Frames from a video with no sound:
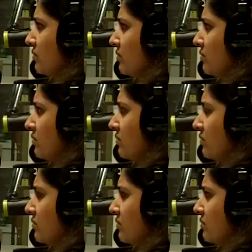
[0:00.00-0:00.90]

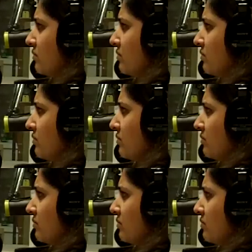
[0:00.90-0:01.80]

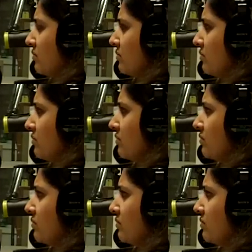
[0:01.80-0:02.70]

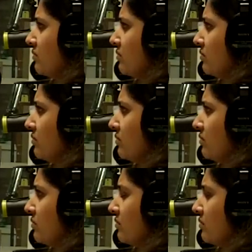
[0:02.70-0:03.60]

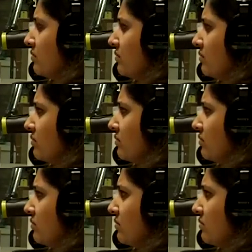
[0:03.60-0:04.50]

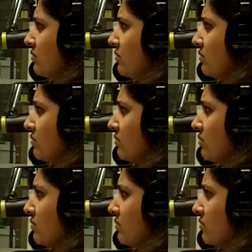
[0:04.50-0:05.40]

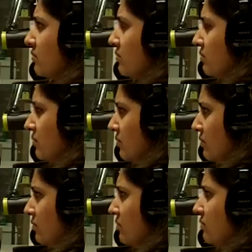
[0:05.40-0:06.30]

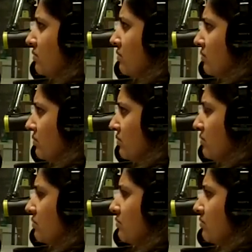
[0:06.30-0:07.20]

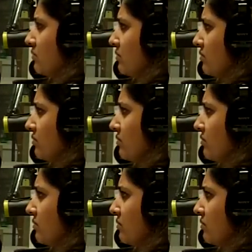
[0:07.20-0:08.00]
[no speech]